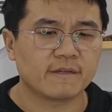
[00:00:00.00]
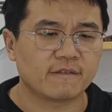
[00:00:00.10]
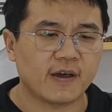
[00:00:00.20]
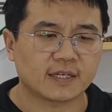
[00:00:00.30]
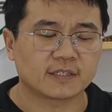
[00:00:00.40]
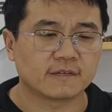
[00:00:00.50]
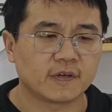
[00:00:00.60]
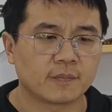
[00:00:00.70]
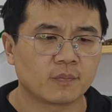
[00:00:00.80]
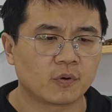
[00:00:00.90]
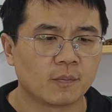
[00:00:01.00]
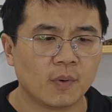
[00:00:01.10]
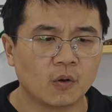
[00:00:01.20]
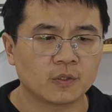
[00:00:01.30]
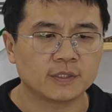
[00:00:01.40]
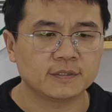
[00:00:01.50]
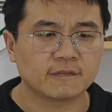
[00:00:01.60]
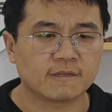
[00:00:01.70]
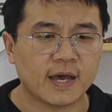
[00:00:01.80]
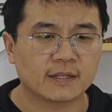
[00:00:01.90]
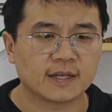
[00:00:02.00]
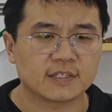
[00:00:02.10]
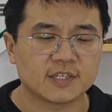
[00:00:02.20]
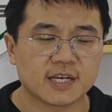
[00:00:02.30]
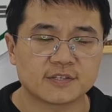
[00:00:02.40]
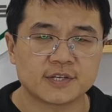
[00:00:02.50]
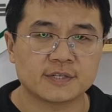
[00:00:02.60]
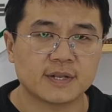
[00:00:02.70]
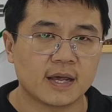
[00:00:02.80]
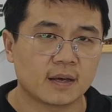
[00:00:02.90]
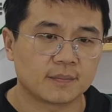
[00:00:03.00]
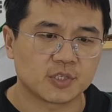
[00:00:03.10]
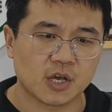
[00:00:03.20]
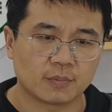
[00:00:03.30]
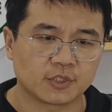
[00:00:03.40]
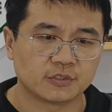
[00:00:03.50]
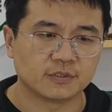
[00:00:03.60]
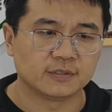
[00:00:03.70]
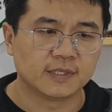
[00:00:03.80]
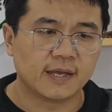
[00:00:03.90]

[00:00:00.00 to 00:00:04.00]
effective in promoting the fat digestion and absorption,